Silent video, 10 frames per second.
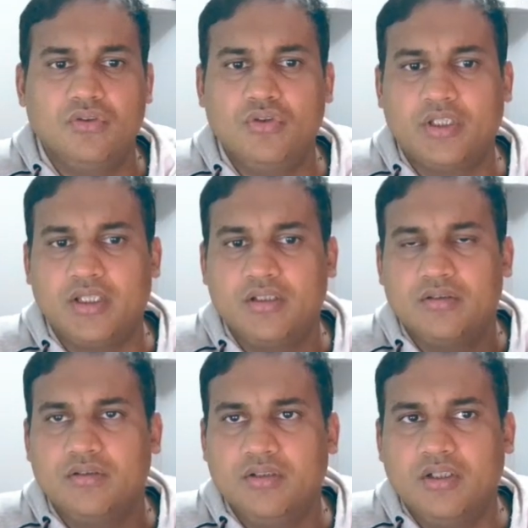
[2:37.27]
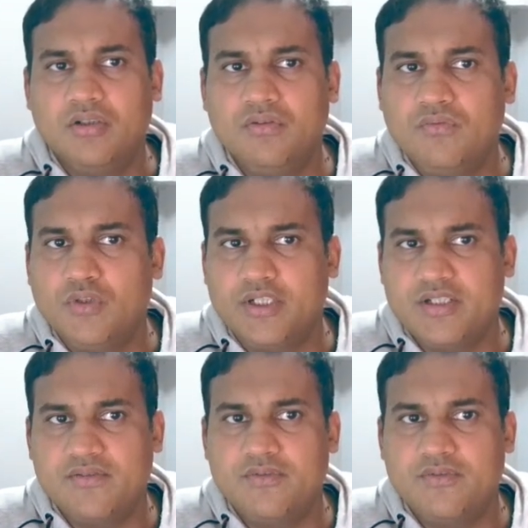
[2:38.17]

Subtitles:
Okay, now what is a